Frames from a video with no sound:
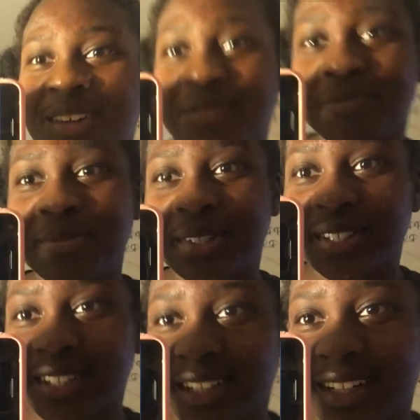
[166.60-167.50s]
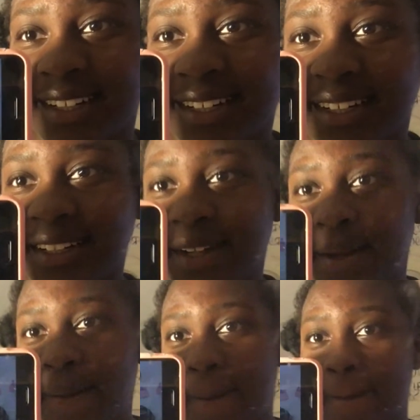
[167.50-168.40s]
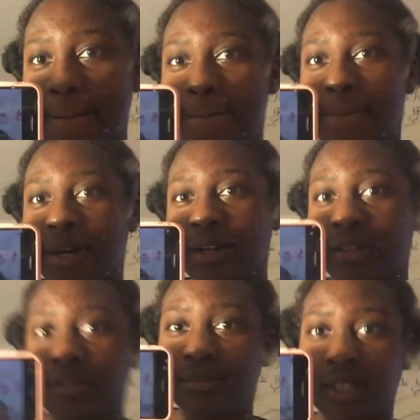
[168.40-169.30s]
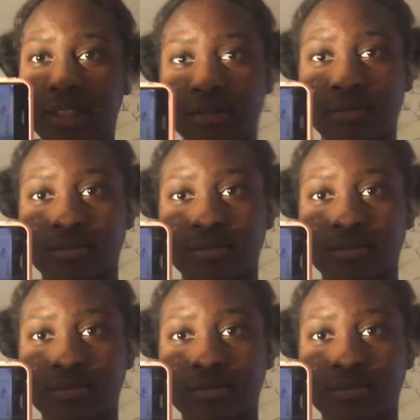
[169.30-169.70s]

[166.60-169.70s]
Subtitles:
the mirror. But yeah,